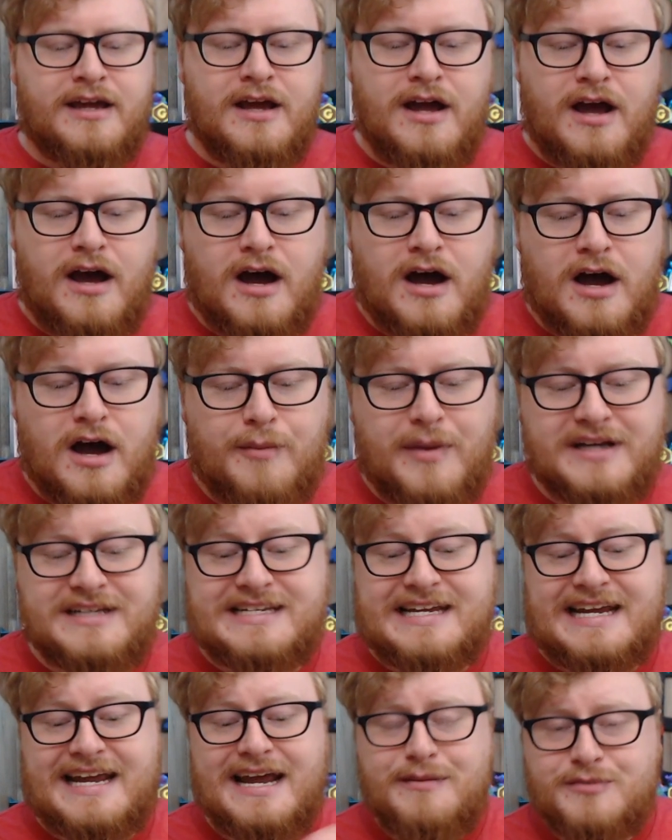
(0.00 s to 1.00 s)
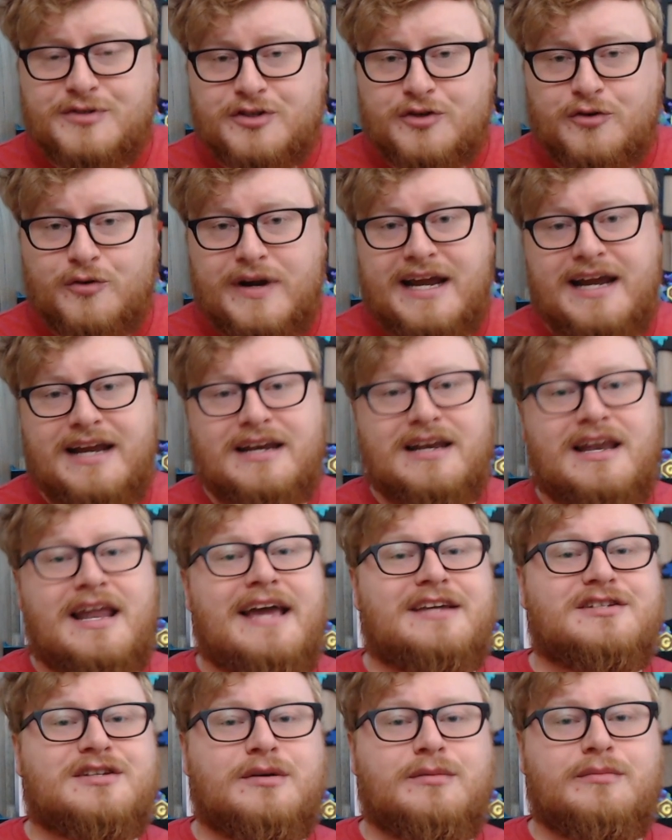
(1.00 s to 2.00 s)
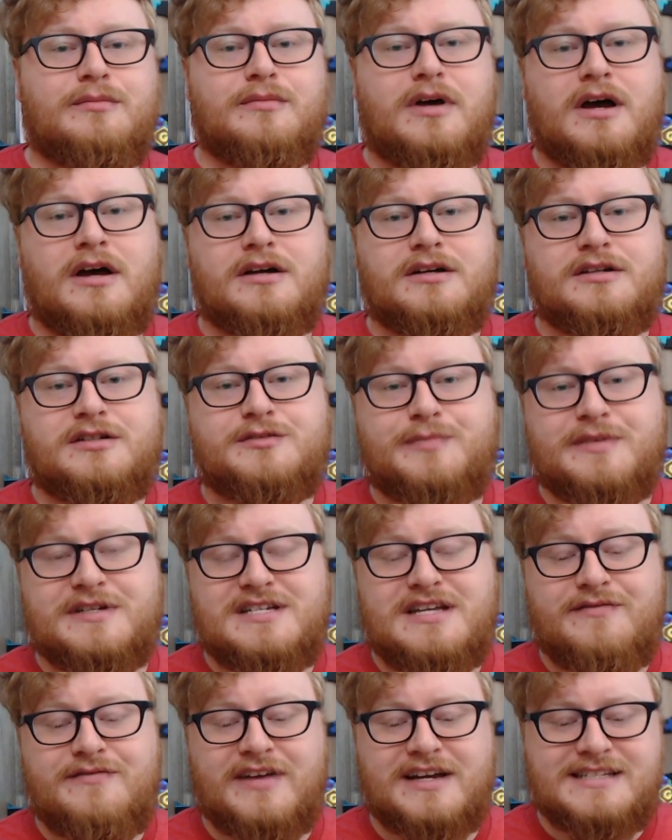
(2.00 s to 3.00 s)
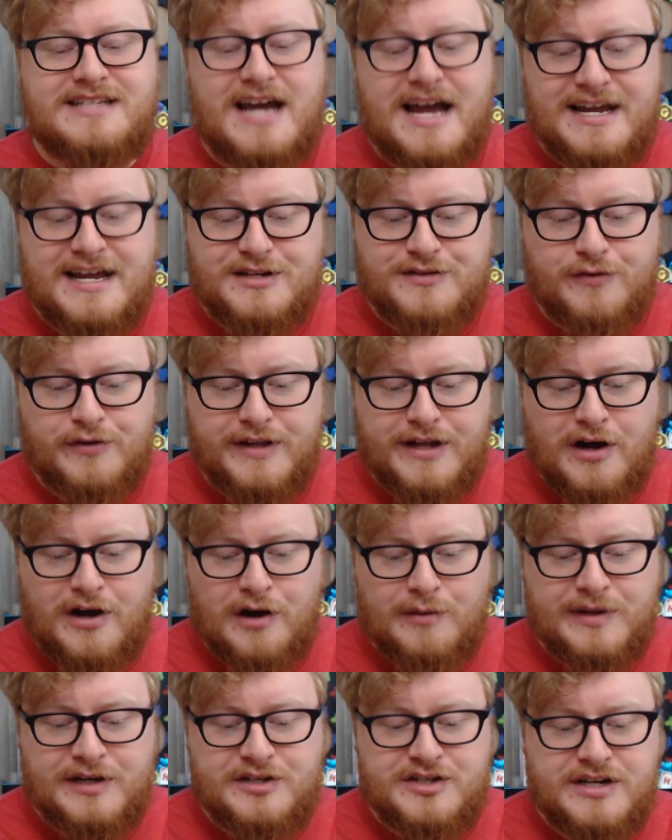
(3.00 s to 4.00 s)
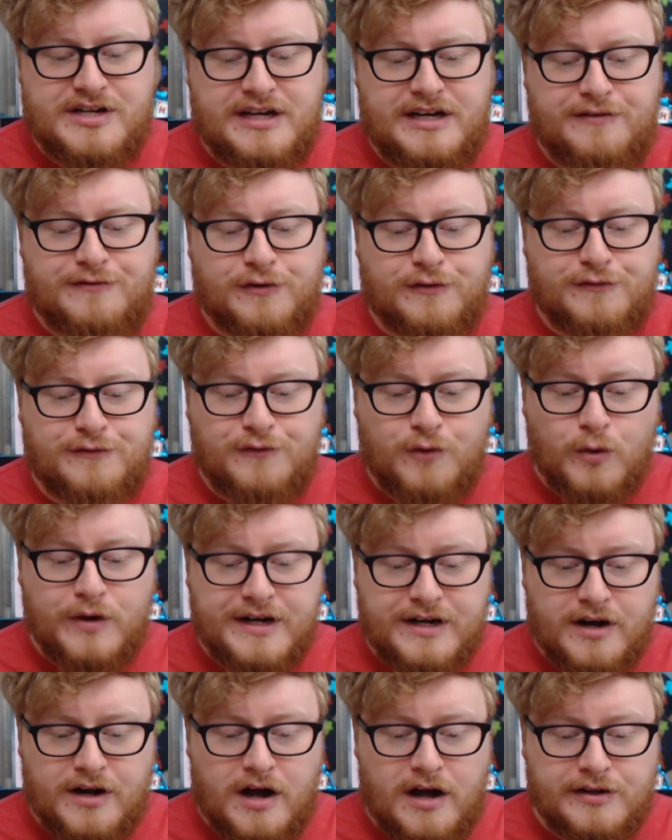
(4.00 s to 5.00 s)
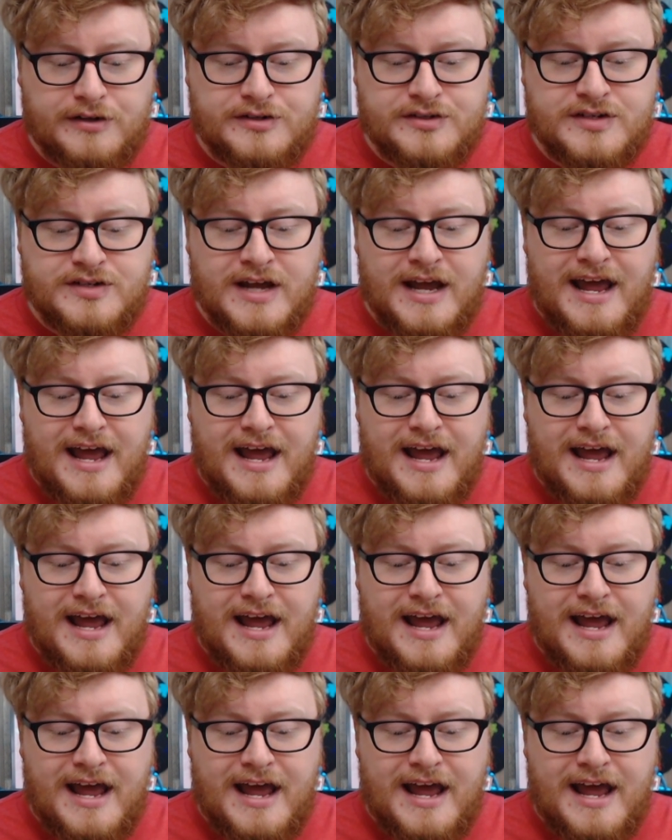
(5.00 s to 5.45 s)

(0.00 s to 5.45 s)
a DM screen, like some specific dice for the RPG for $40,